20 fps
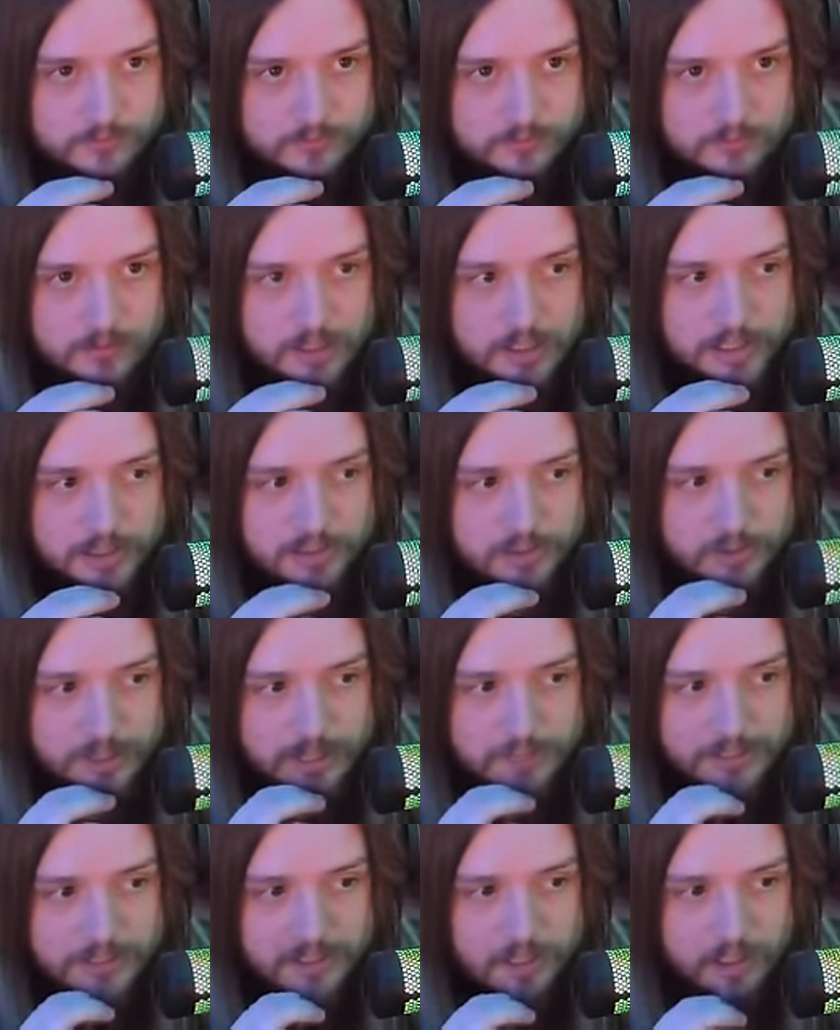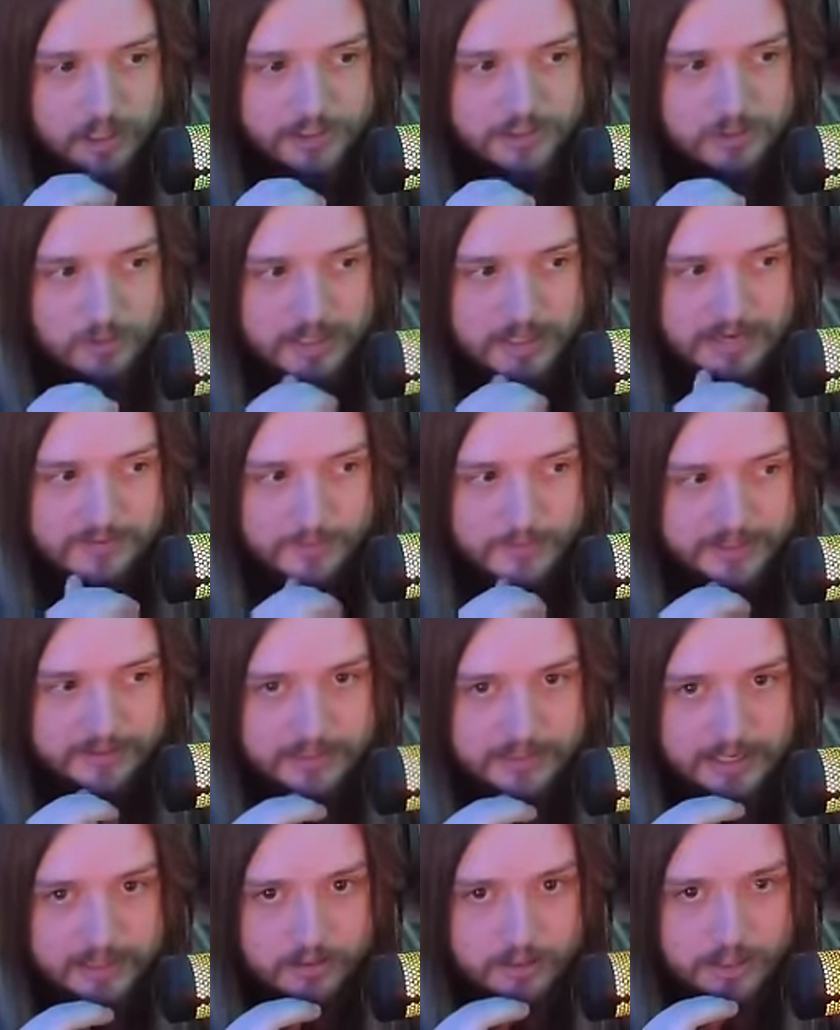All right, so how many cards do I have in my
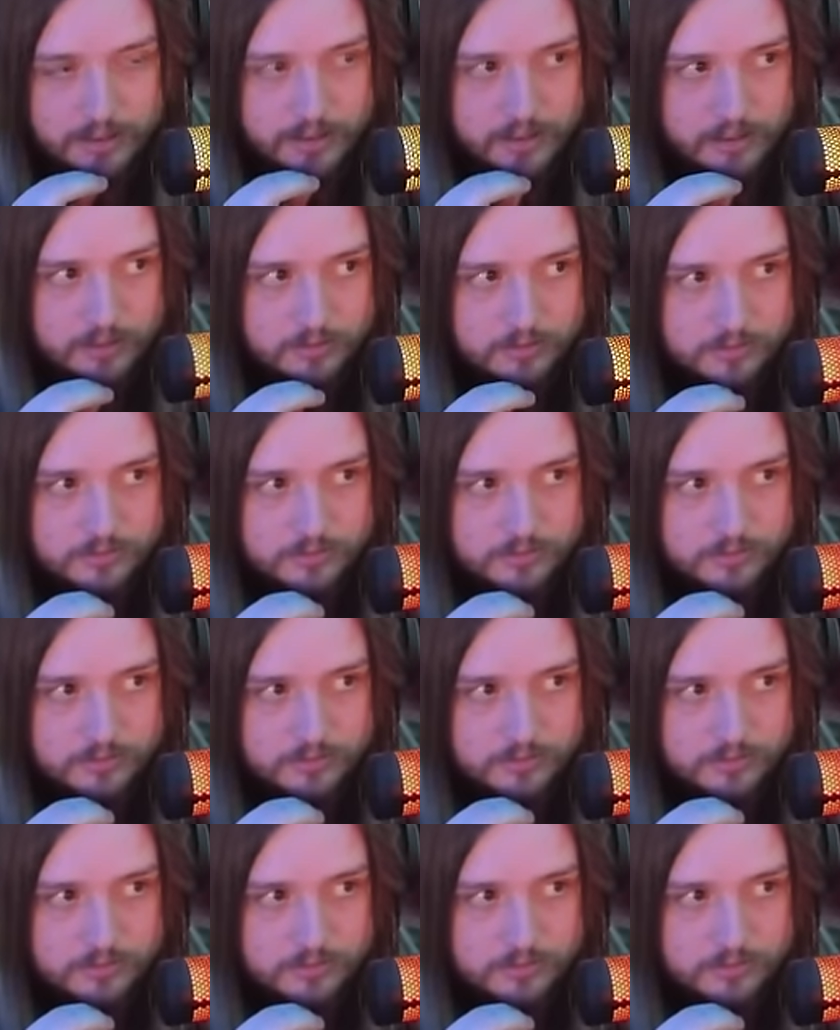deck right now?